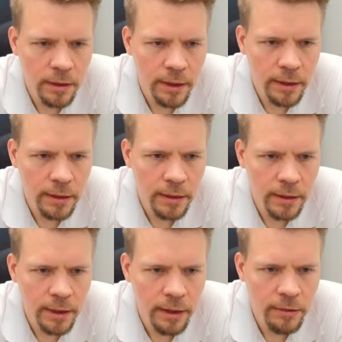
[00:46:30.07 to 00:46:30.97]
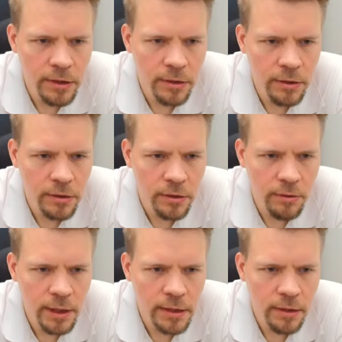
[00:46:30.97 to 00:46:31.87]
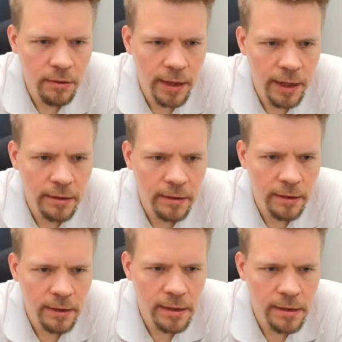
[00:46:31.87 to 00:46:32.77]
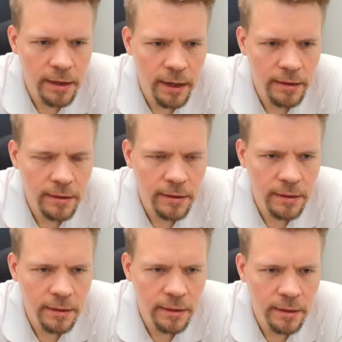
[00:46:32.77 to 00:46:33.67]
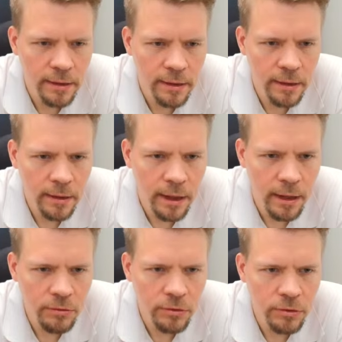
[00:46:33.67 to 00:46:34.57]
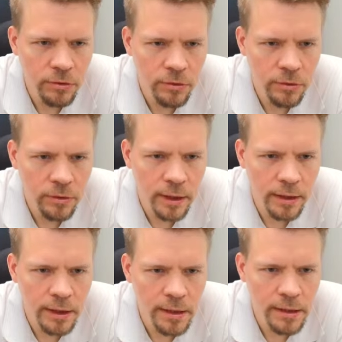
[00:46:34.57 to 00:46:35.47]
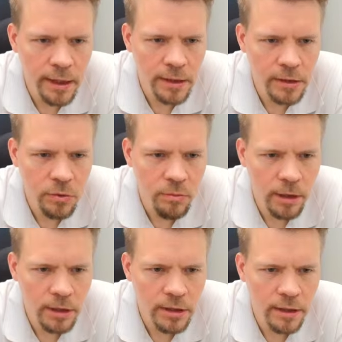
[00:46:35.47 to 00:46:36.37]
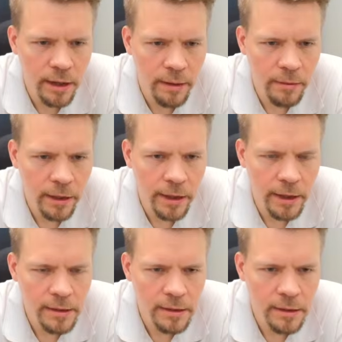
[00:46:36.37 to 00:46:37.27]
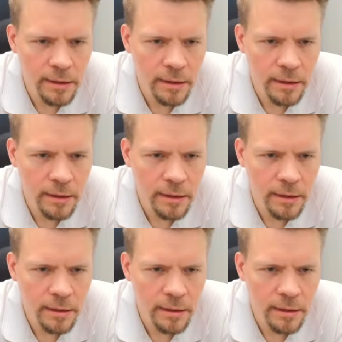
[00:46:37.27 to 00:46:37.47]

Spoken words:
And now it's not so easy to get this knight out. And this takes too much time, I guess.